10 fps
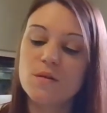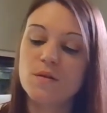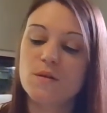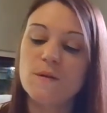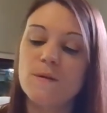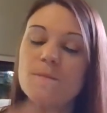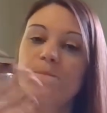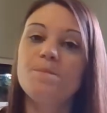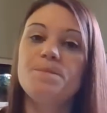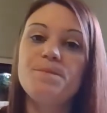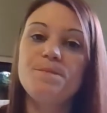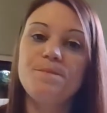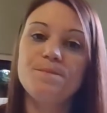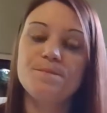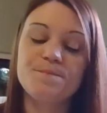
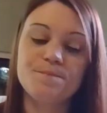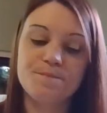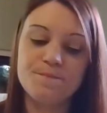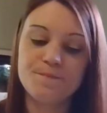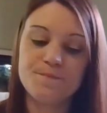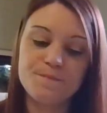No one is speaking in this clip.